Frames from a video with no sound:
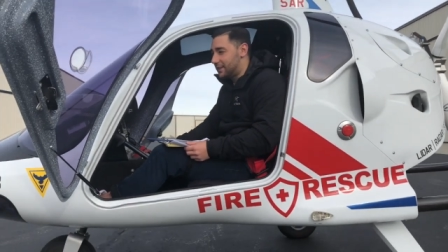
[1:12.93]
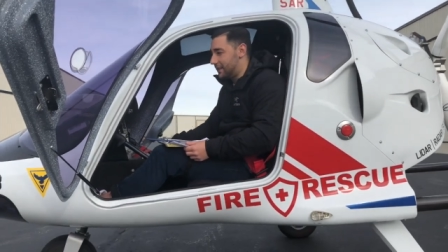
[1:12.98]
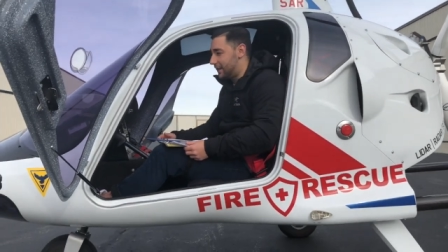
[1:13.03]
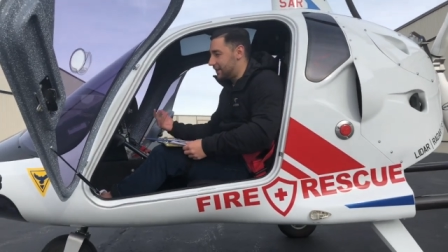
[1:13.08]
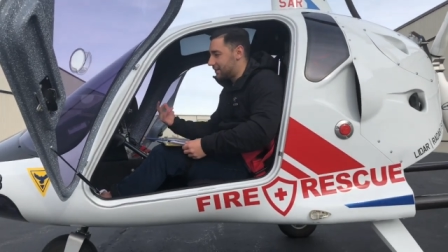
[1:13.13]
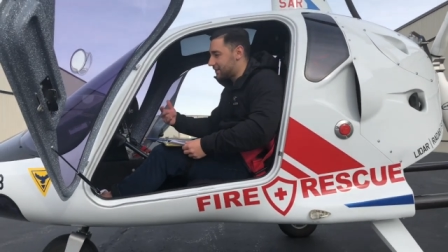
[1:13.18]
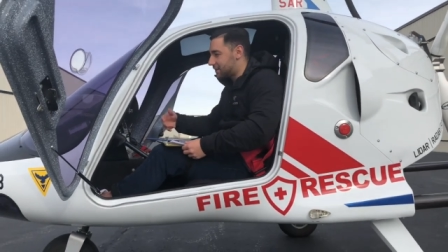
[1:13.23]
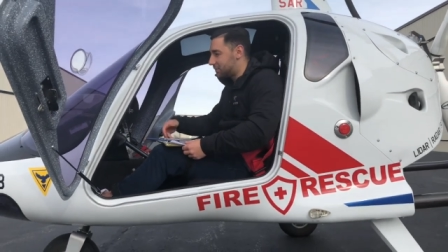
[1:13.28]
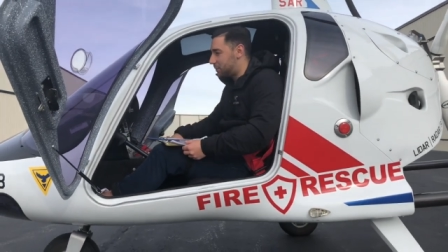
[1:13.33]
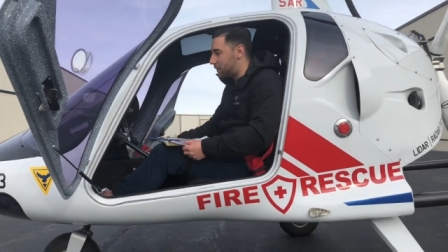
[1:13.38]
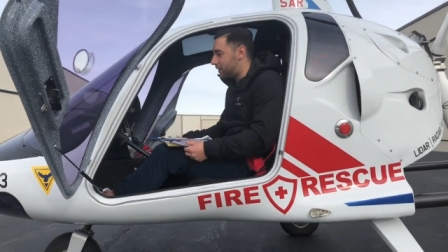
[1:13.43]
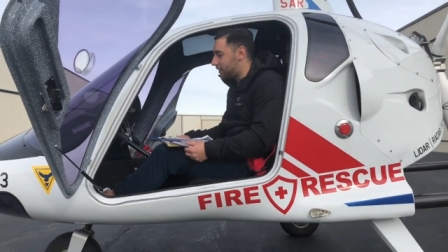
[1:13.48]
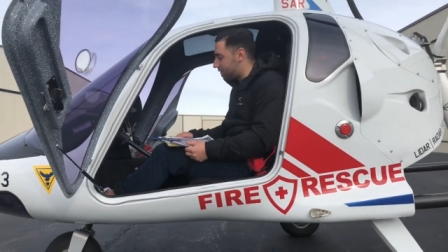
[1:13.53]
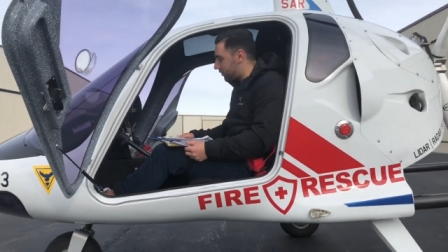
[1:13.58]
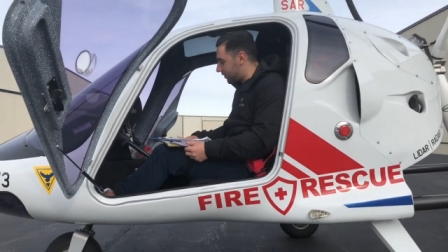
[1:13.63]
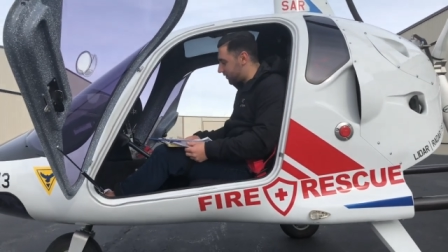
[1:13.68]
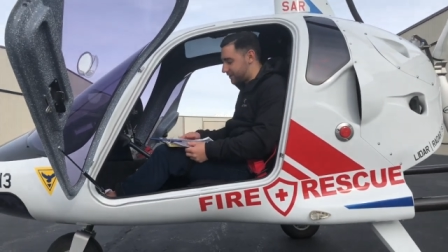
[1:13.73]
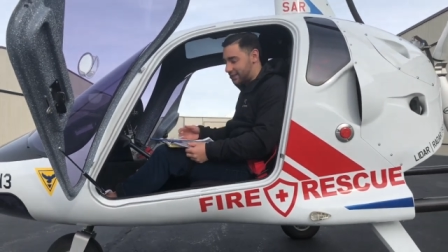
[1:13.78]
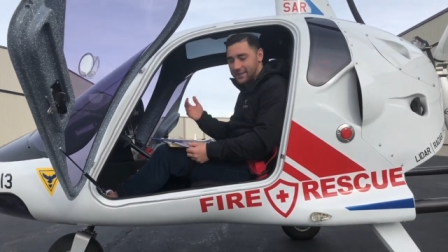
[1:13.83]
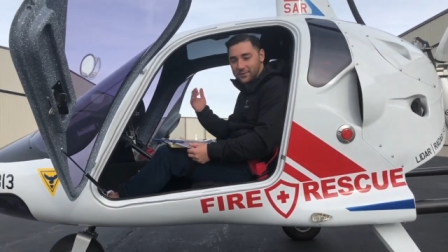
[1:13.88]
The easiest part
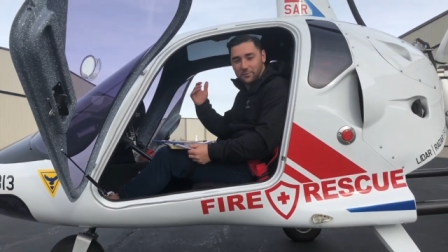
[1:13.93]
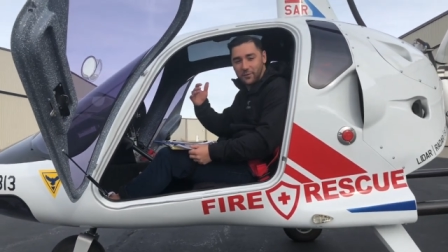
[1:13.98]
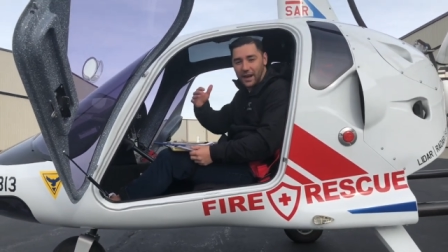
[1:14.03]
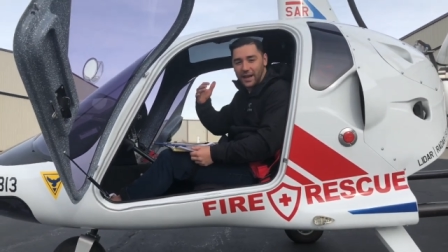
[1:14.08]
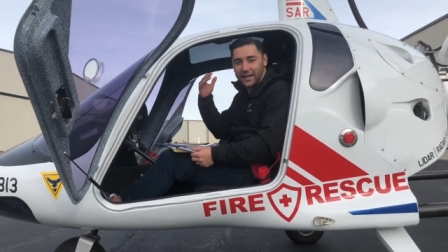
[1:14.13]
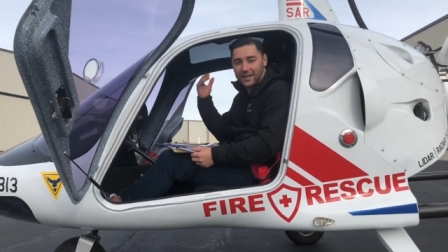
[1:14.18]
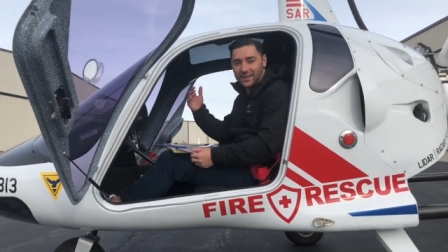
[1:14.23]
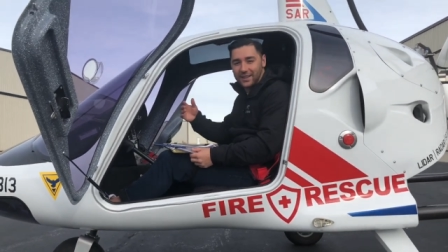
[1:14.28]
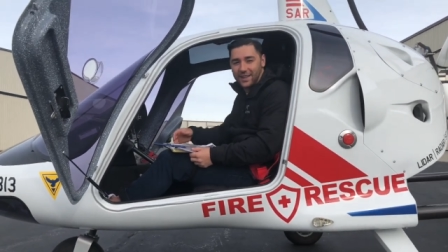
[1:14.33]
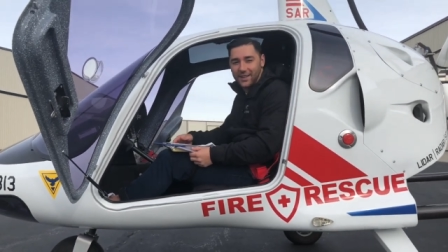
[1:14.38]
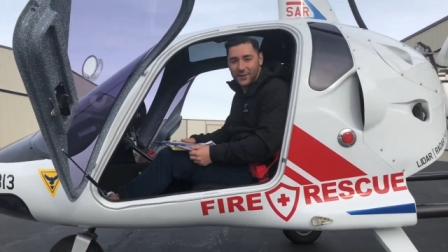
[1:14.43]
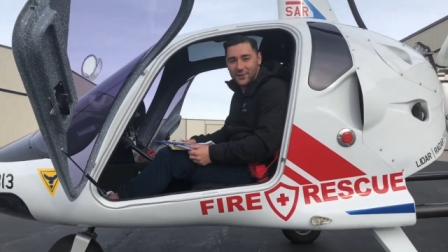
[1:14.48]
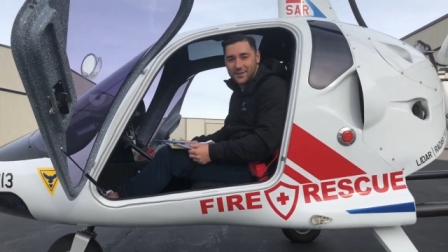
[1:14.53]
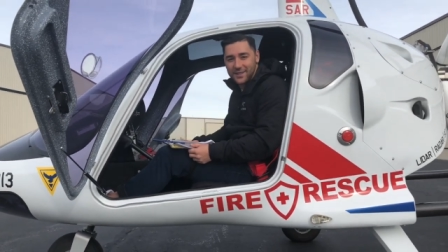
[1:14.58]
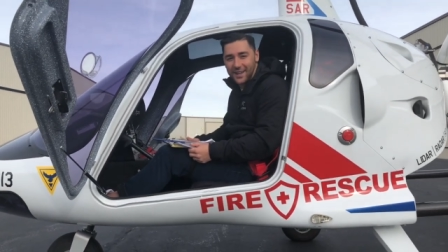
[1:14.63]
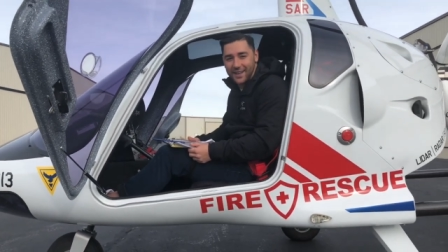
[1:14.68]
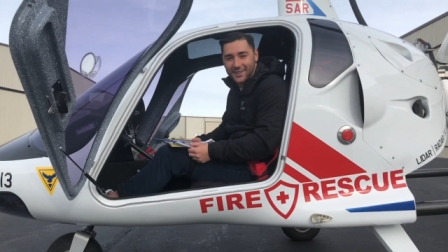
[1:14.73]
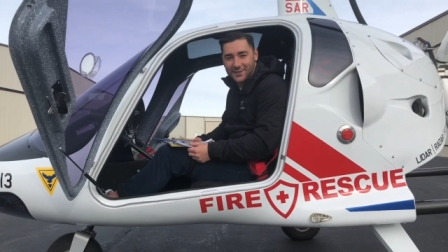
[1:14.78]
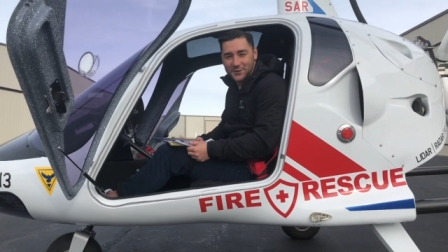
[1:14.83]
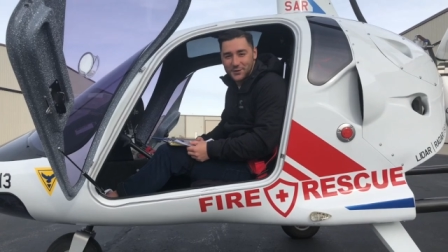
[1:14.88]
is just sitting back and let you
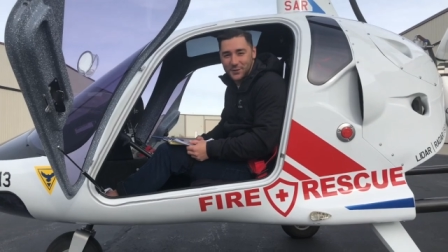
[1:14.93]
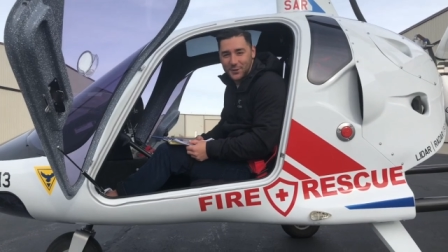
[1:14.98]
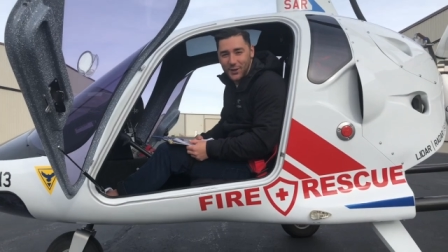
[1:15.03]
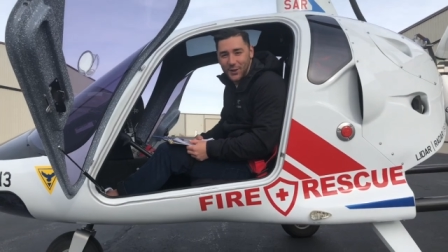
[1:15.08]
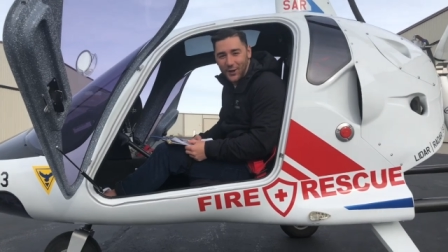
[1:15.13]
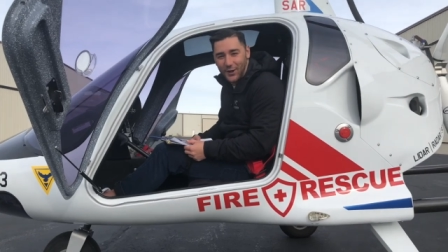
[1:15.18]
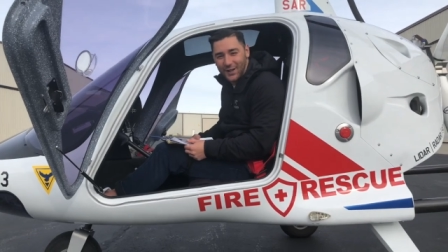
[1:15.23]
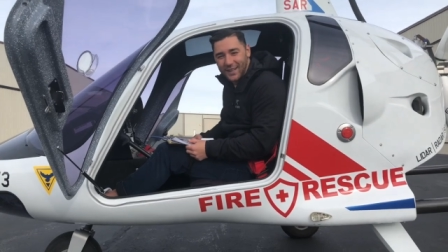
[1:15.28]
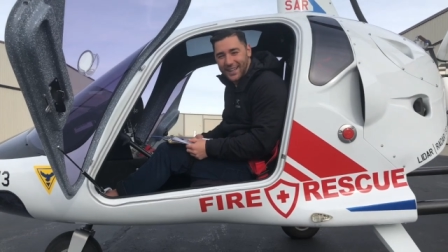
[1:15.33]
take control.